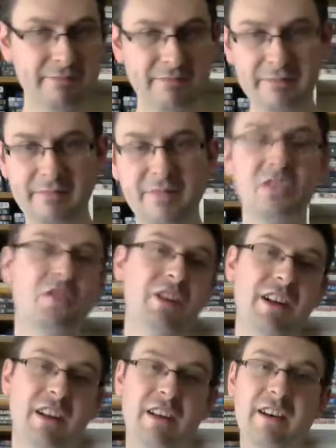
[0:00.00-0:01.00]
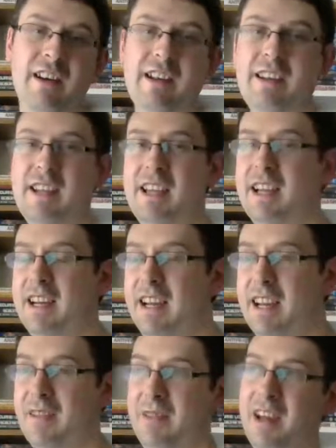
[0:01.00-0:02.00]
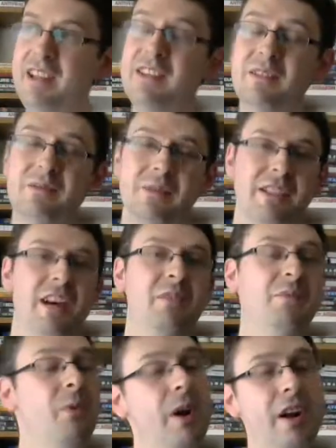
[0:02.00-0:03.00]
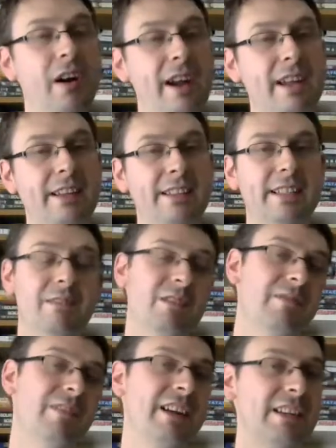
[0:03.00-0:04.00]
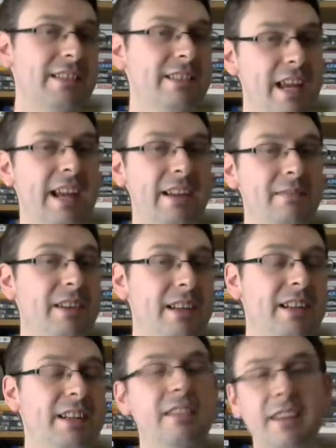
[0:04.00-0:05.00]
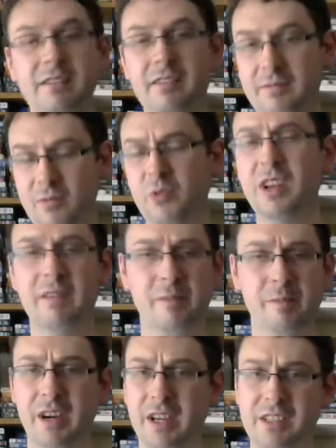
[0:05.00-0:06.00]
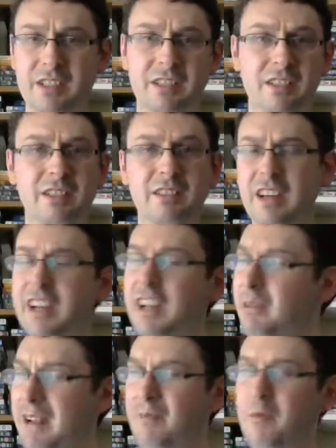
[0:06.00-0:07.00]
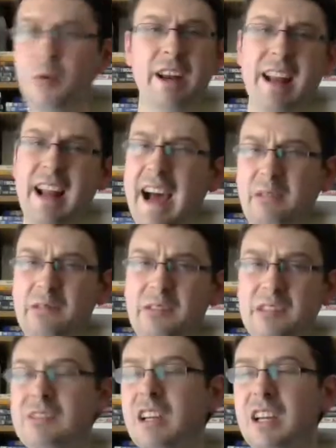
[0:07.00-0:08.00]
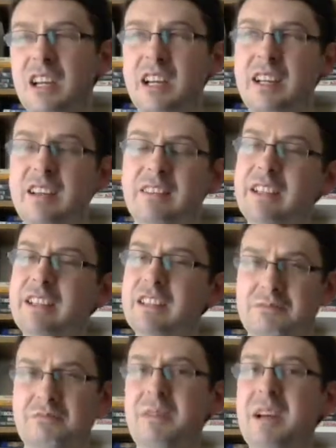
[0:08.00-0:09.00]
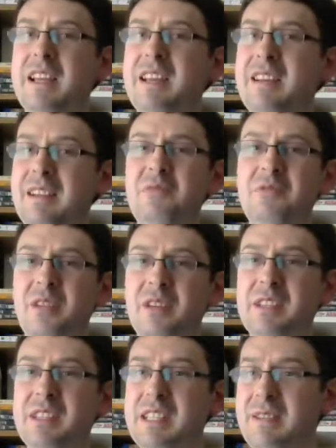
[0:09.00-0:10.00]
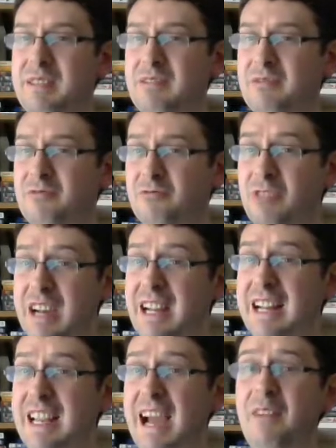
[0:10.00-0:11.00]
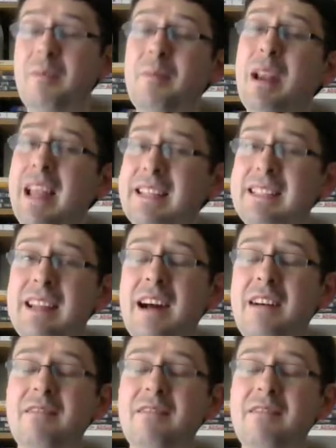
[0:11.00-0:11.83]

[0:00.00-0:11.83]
not gonna lie. And the fact that it's all set on one island gives a very contained feeling, like all the other Purges. Like, I know we had one in a house, which in all honesty feels really out of place now,